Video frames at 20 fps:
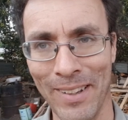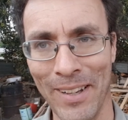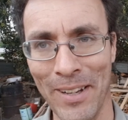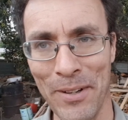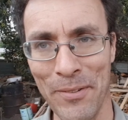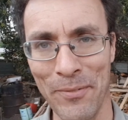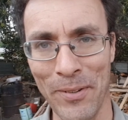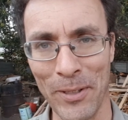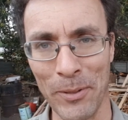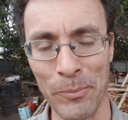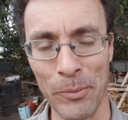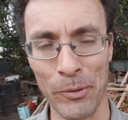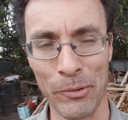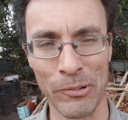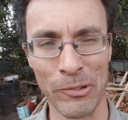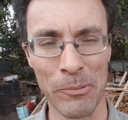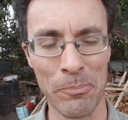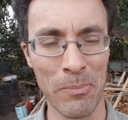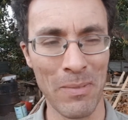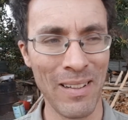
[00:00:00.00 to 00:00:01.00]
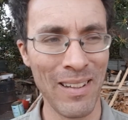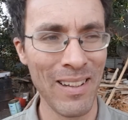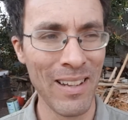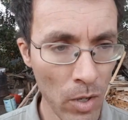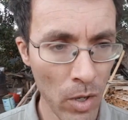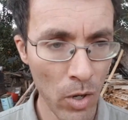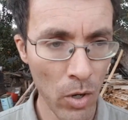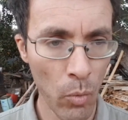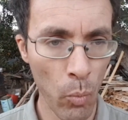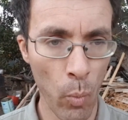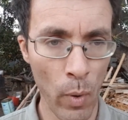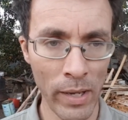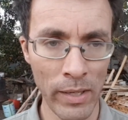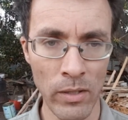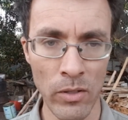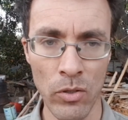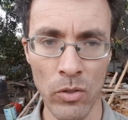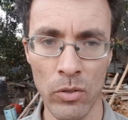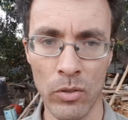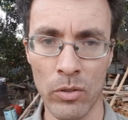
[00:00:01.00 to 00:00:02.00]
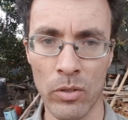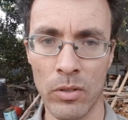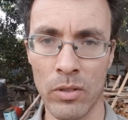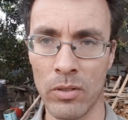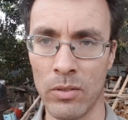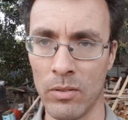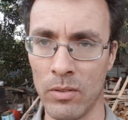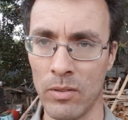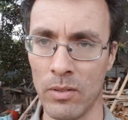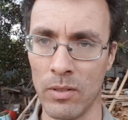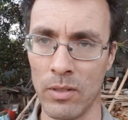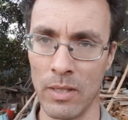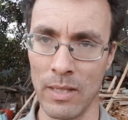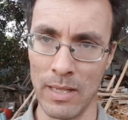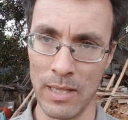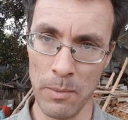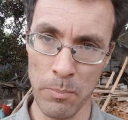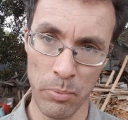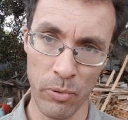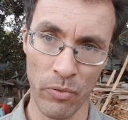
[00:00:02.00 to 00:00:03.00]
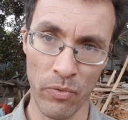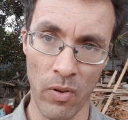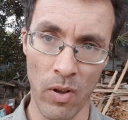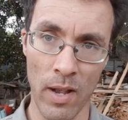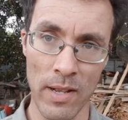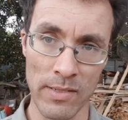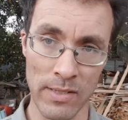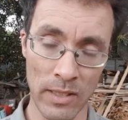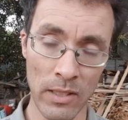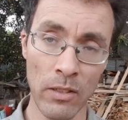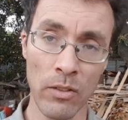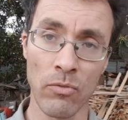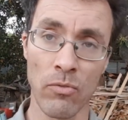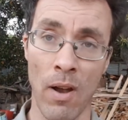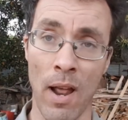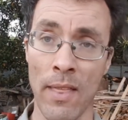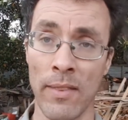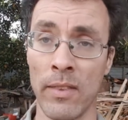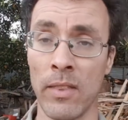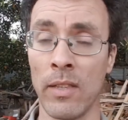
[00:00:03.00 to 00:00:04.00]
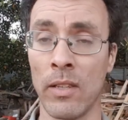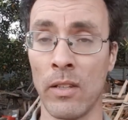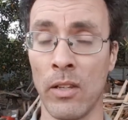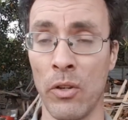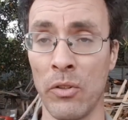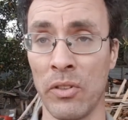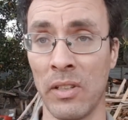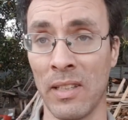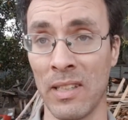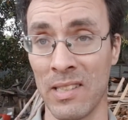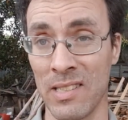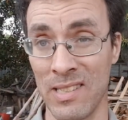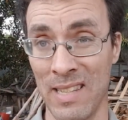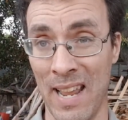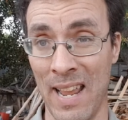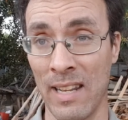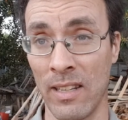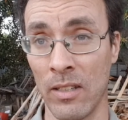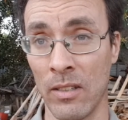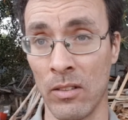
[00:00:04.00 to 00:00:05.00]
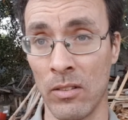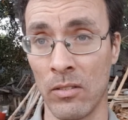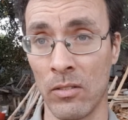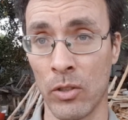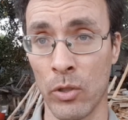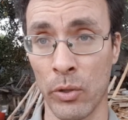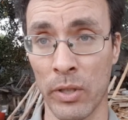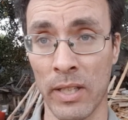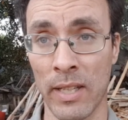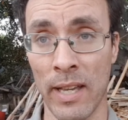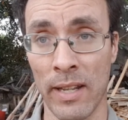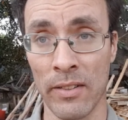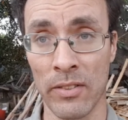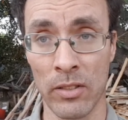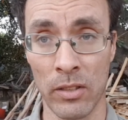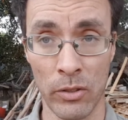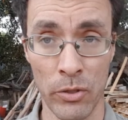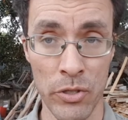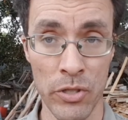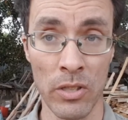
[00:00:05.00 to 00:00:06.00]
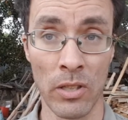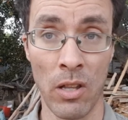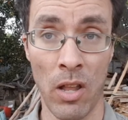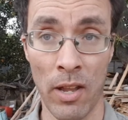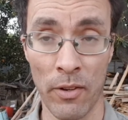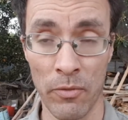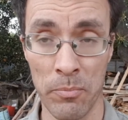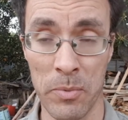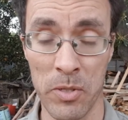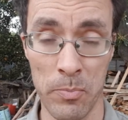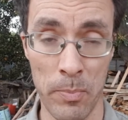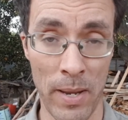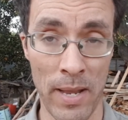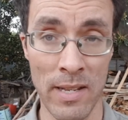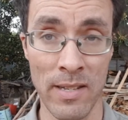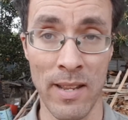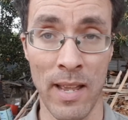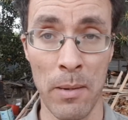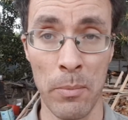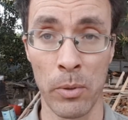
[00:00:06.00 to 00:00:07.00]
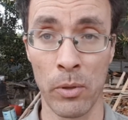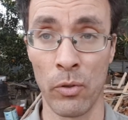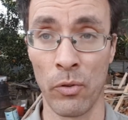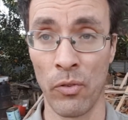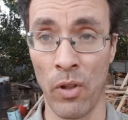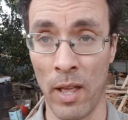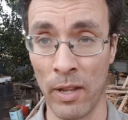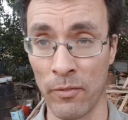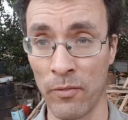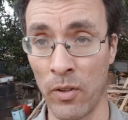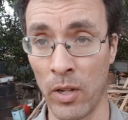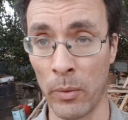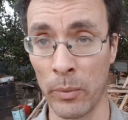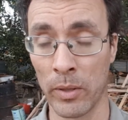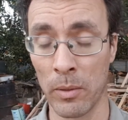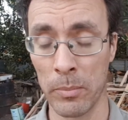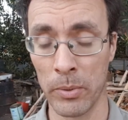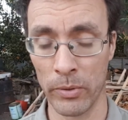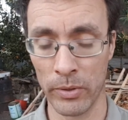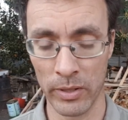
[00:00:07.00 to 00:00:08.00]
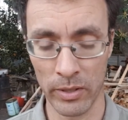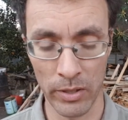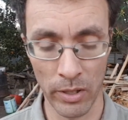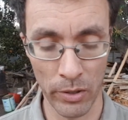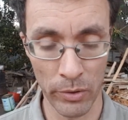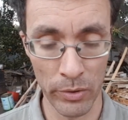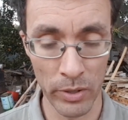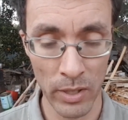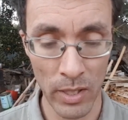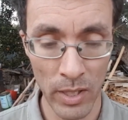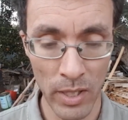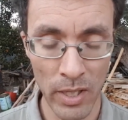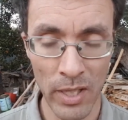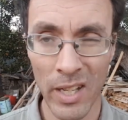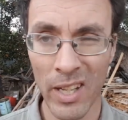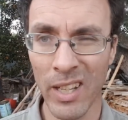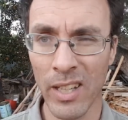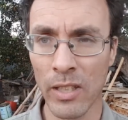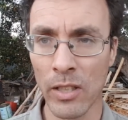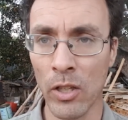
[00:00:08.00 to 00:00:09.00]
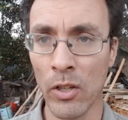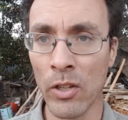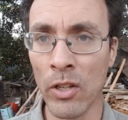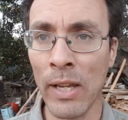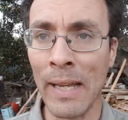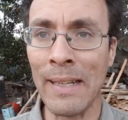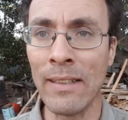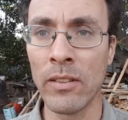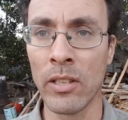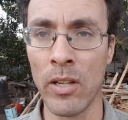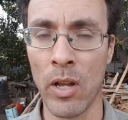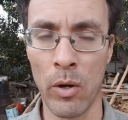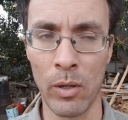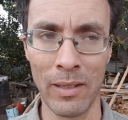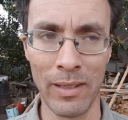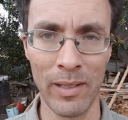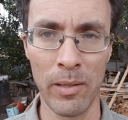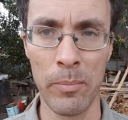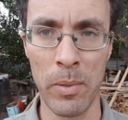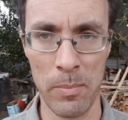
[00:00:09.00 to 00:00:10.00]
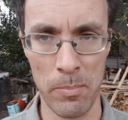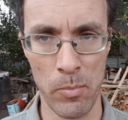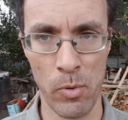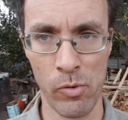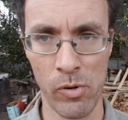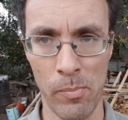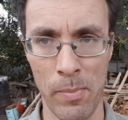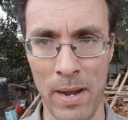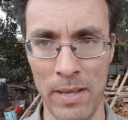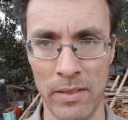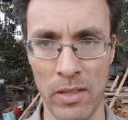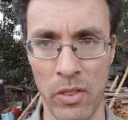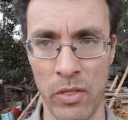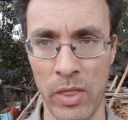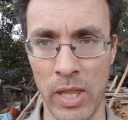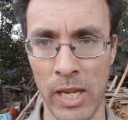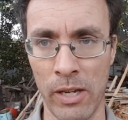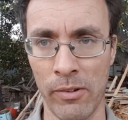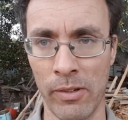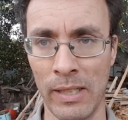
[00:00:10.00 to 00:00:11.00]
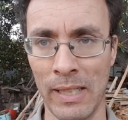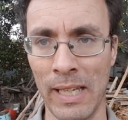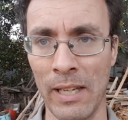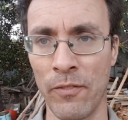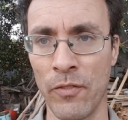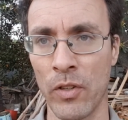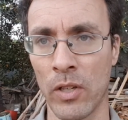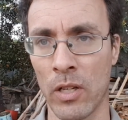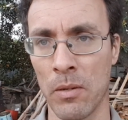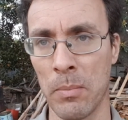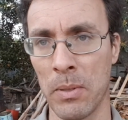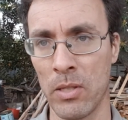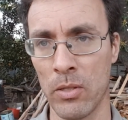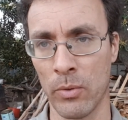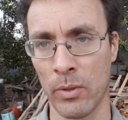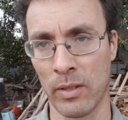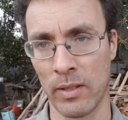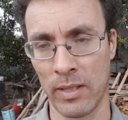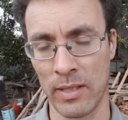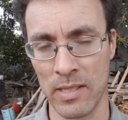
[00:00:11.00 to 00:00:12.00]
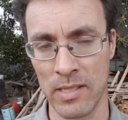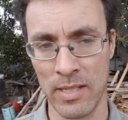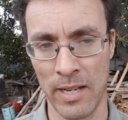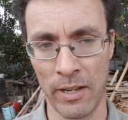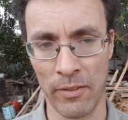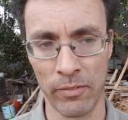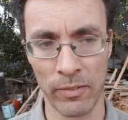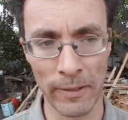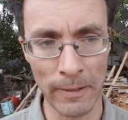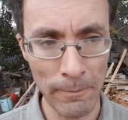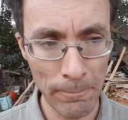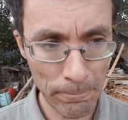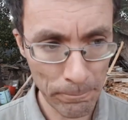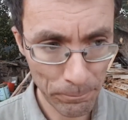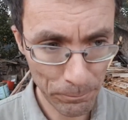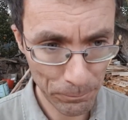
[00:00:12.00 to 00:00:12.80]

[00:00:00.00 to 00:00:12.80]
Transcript: uh, Facebook group. When you're improvising, rather than using a standard cookie cutter solution like from a span table or like following a building code, you need to know a little bit more about the theory if you're going to be doing things safely.